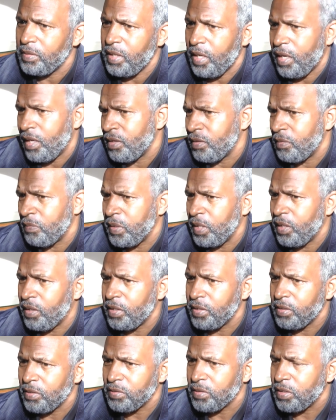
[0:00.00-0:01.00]
Yeah,
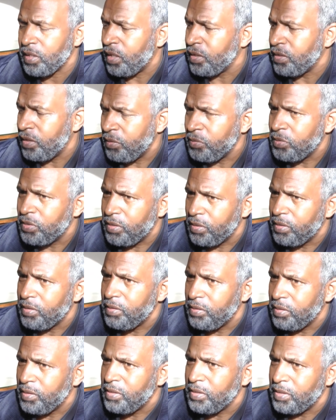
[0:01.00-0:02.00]
behind Andre. I know
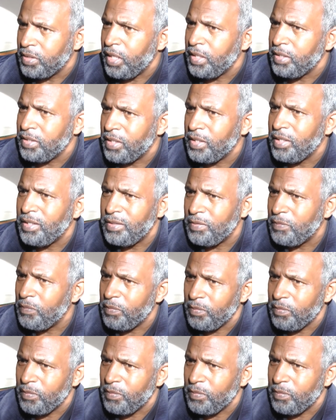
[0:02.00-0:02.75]
Jay-Z.